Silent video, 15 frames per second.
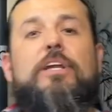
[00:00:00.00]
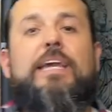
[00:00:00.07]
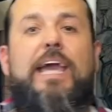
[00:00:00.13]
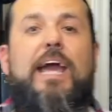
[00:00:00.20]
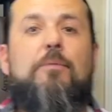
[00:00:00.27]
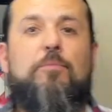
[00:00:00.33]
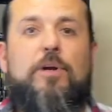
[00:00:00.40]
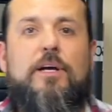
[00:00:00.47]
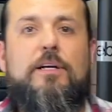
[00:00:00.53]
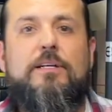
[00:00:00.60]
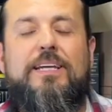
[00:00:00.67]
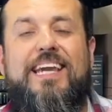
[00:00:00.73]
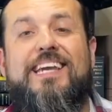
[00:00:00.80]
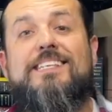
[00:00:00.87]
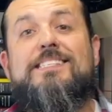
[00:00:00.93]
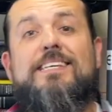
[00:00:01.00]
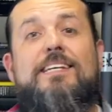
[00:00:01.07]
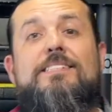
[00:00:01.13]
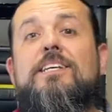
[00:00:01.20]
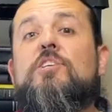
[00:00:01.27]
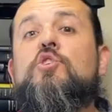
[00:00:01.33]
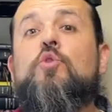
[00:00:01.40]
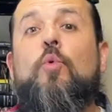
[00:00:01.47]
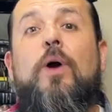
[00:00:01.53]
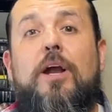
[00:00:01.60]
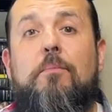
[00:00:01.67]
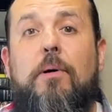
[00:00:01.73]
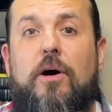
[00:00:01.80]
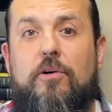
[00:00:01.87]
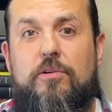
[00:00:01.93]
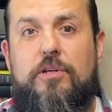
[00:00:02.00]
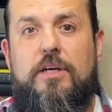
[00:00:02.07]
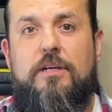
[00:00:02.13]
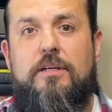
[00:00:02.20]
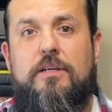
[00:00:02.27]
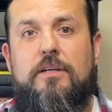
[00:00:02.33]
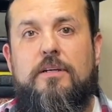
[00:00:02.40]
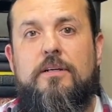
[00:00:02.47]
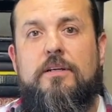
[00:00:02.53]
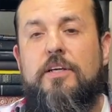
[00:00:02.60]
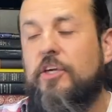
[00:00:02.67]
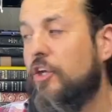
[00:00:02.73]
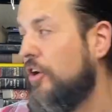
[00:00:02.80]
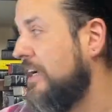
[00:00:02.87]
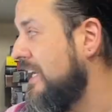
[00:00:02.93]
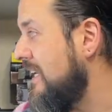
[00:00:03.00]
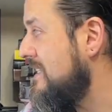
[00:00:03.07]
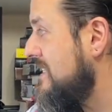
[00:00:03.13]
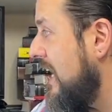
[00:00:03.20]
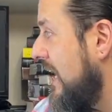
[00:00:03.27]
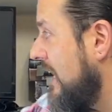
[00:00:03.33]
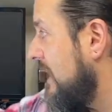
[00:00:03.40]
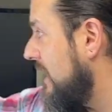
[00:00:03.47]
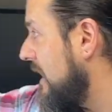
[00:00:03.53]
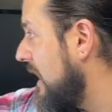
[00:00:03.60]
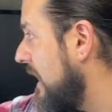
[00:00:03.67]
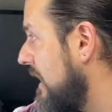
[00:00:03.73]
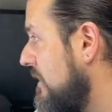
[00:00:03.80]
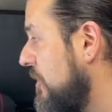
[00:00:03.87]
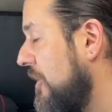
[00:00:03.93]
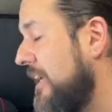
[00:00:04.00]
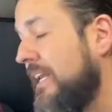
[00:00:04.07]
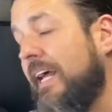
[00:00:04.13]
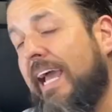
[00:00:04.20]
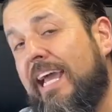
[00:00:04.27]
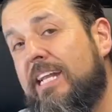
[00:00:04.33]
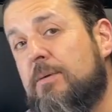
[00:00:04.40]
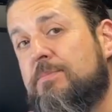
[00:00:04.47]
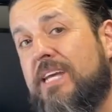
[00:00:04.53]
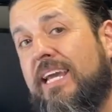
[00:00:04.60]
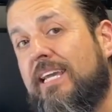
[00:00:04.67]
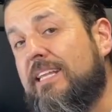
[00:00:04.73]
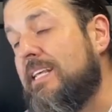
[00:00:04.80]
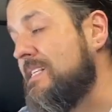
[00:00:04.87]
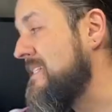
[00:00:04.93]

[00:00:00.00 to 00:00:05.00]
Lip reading: camera is set to square mode, you're going to end up taking the